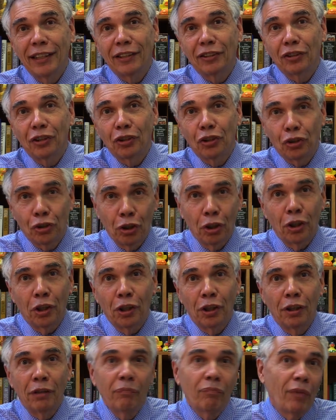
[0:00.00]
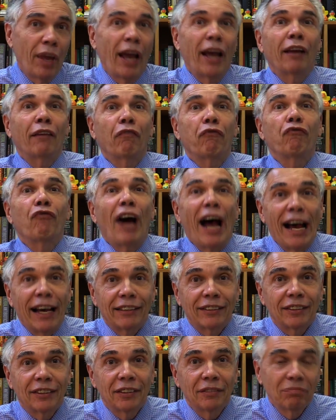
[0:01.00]
is sugar and
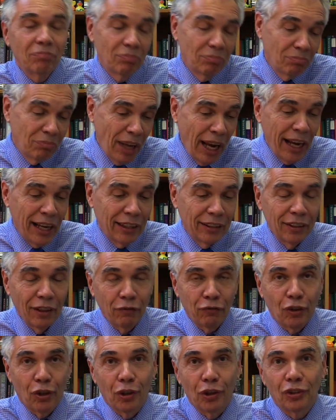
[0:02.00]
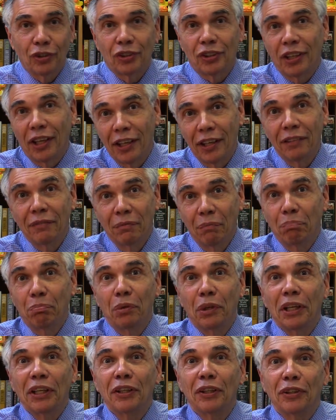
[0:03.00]
fat, and of course, uh,
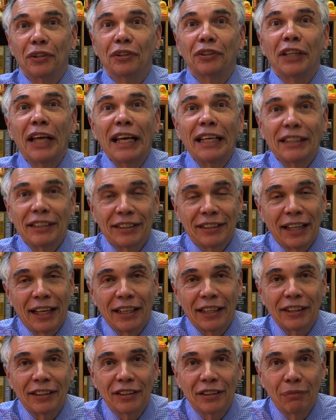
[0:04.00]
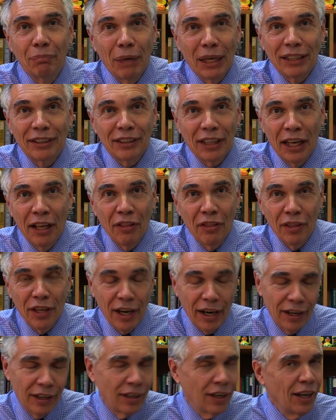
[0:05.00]
pretty good taste that is mixed in
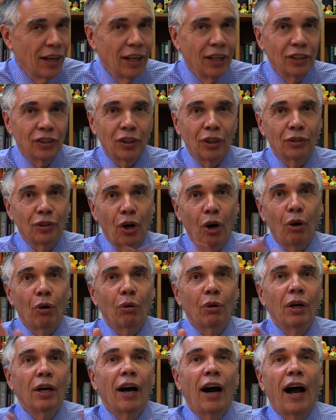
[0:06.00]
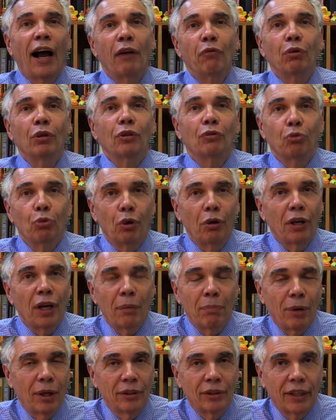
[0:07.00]
there. So, no, I wouldn't worry
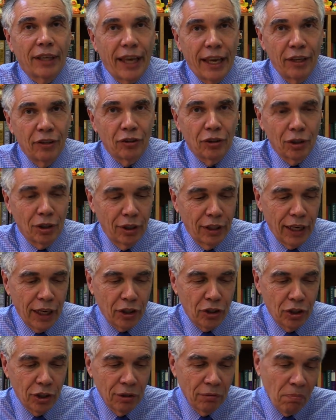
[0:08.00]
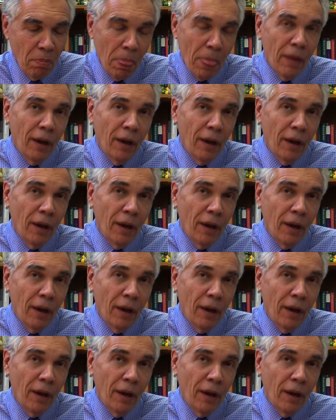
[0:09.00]
about the cancer connection.